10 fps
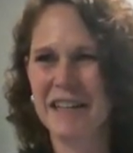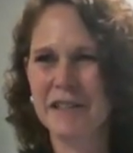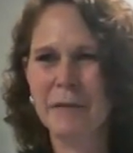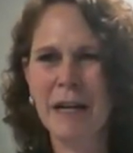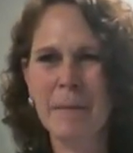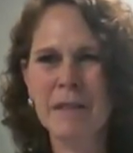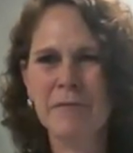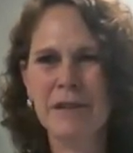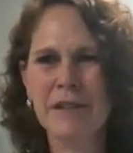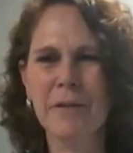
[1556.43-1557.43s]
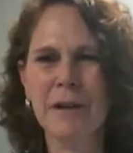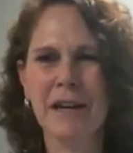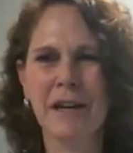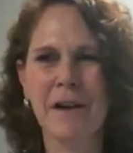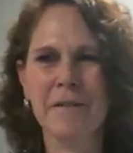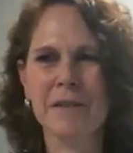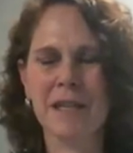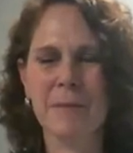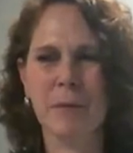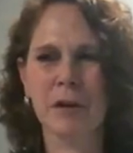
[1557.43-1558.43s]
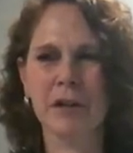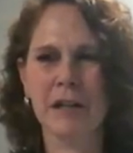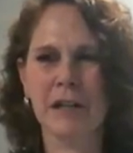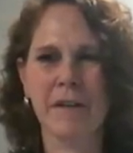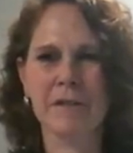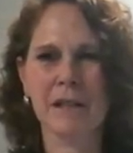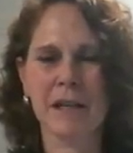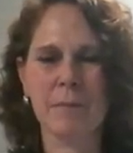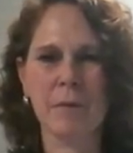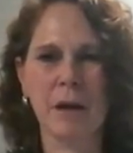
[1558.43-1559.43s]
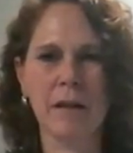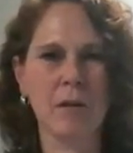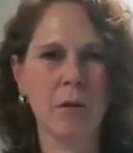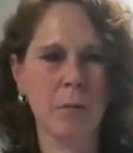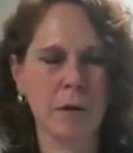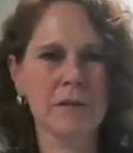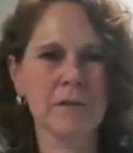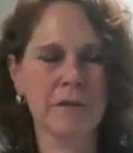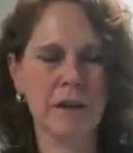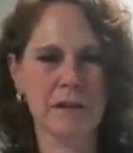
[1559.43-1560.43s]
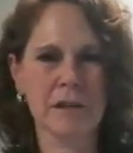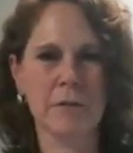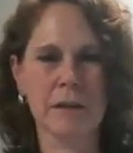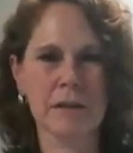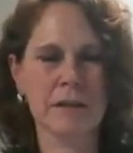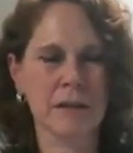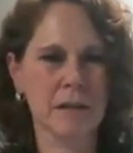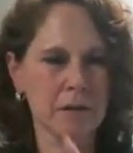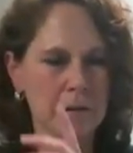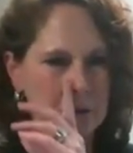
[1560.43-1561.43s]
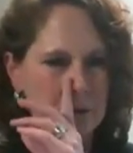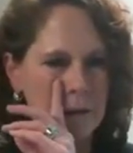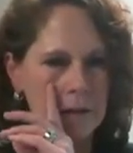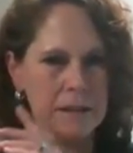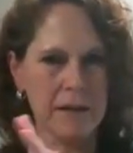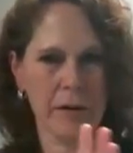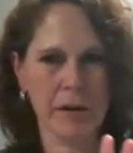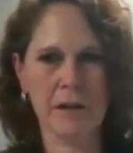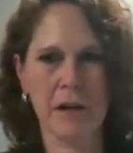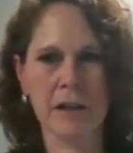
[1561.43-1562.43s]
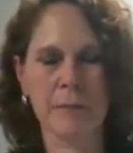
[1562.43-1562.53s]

So what happens if we don't get enough sleep or good enough sleep? Well, a whole bunch of consequences, including the things that I've already talked